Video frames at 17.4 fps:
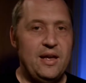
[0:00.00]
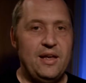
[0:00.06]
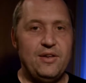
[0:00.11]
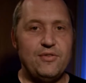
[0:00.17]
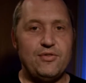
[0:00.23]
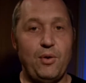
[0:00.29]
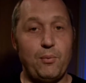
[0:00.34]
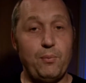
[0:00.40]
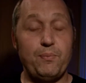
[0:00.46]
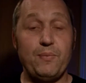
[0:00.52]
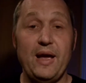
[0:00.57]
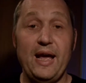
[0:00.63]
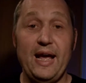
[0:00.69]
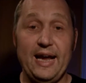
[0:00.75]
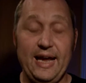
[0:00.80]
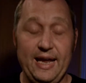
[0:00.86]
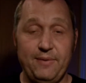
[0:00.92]
So
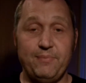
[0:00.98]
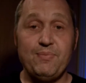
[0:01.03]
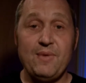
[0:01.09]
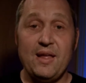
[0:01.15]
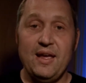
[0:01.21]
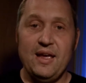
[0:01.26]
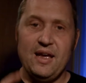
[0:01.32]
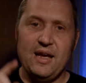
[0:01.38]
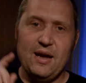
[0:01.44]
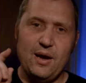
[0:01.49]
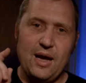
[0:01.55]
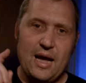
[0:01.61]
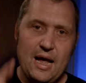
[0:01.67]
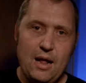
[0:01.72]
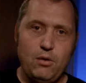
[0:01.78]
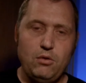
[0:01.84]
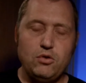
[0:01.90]
again,
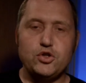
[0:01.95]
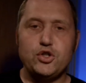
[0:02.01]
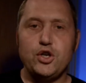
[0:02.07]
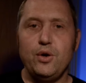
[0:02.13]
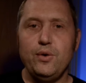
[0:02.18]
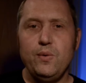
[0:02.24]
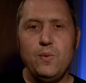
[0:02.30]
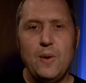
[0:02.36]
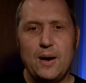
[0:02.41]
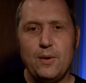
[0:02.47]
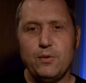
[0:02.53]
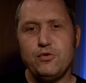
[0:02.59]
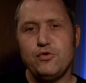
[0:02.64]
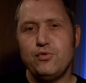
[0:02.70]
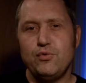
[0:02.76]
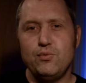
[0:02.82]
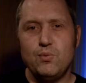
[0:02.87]
I'll show you
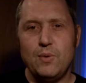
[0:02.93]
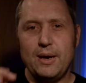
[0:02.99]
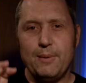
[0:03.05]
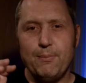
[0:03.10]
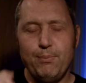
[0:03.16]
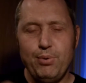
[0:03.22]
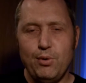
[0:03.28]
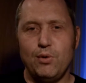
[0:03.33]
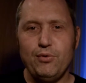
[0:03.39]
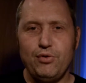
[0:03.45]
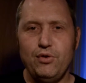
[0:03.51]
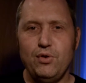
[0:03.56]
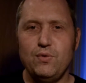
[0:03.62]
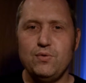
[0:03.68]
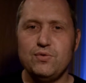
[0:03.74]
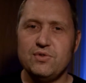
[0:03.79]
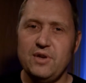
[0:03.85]
how to import
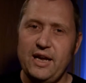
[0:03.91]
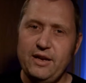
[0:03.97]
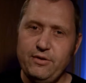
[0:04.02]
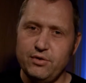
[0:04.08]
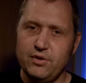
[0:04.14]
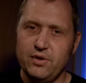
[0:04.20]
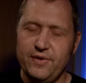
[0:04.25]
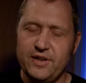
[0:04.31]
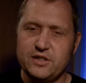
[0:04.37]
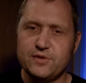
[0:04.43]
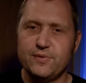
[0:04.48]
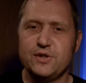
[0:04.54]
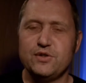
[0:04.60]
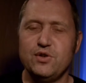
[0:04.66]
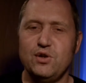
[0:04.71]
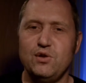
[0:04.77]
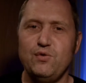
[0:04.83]
those into DaVinci
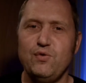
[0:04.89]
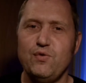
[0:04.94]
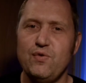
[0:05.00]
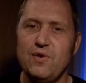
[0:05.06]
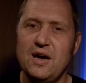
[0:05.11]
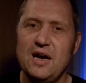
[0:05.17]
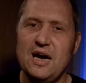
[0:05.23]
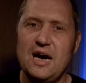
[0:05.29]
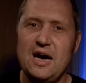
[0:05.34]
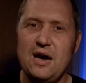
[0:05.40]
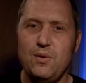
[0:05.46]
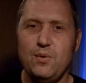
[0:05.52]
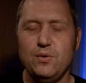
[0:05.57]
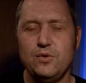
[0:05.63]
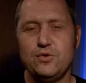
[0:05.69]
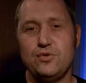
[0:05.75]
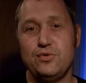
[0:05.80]
Resolve,
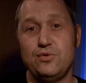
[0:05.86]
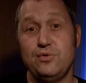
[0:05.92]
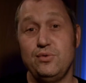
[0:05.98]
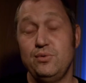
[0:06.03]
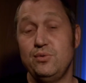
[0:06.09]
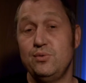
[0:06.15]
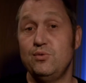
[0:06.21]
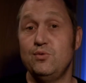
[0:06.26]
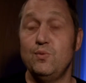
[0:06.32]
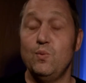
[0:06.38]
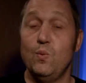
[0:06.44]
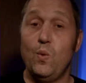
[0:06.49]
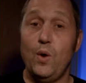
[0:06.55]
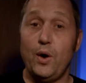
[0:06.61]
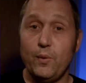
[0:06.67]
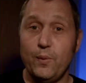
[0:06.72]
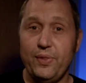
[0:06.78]
how to
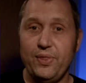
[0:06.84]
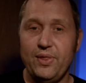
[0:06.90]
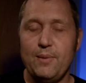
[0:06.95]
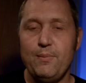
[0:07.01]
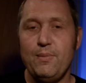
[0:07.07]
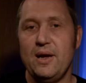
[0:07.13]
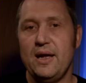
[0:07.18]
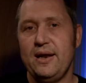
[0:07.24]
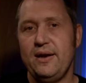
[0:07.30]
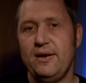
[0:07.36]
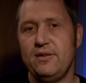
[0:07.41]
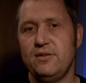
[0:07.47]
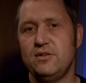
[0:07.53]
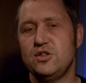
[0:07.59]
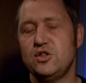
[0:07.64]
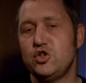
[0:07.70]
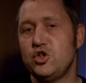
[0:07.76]
work with them
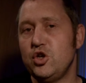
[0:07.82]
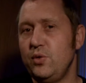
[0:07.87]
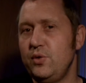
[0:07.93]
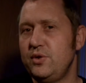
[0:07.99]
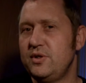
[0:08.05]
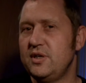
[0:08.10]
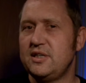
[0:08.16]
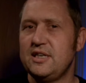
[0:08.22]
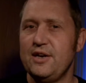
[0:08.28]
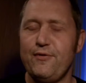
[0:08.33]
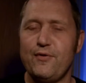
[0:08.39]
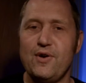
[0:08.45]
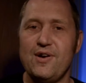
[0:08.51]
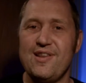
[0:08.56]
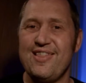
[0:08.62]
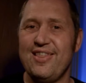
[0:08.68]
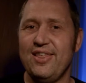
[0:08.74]
and show you the
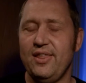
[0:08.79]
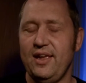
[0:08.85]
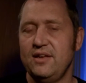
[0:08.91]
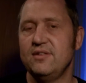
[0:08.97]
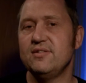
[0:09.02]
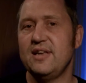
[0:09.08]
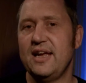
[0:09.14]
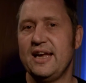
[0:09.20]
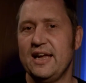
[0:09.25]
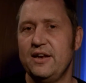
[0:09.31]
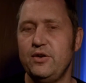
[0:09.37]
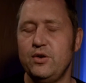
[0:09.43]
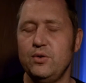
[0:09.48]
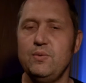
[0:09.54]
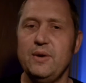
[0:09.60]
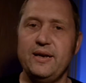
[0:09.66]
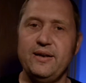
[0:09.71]
different things they can
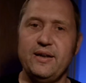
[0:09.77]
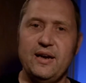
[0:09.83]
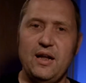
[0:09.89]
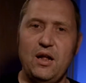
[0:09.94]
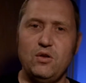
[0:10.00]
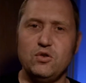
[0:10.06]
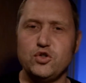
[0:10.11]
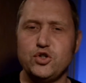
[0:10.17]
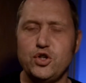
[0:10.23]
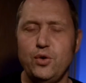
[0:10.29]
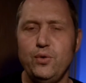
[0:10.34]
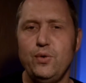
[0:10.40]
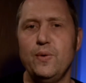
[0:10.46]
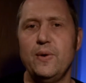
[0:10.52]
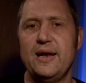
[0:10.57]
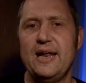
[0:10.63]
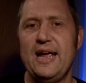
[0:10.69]
do. And then I'll show
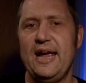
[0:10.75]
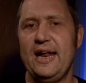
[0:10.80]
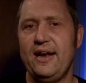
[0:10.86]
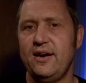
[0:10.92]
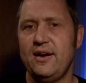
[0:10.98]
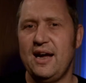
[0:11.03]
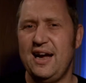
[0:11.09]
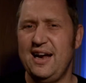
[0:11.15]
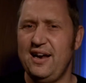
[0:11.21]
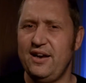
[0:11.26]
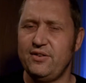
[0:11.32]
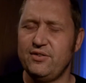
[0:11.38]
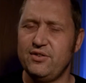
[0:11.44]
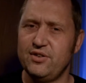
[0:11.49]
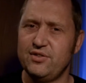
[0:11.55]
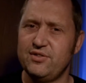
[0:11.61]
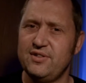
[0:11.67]
you an edit I
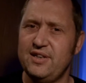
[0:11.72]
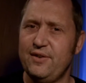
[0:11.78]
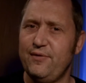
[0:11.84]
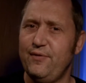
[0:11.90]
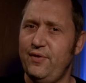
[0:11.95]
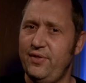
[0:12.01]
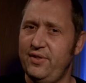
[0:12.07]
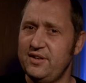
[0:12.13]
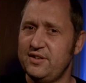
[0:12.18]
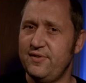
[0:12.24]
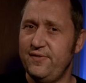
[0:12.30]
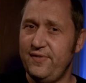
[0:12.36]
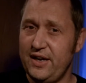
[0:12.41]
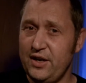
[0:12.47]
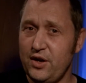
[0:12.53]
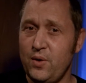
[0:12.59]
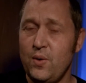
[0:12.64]
just did for this
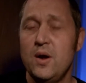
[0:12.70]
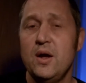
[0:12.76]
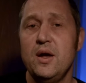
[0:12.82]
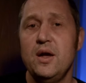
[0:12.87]
video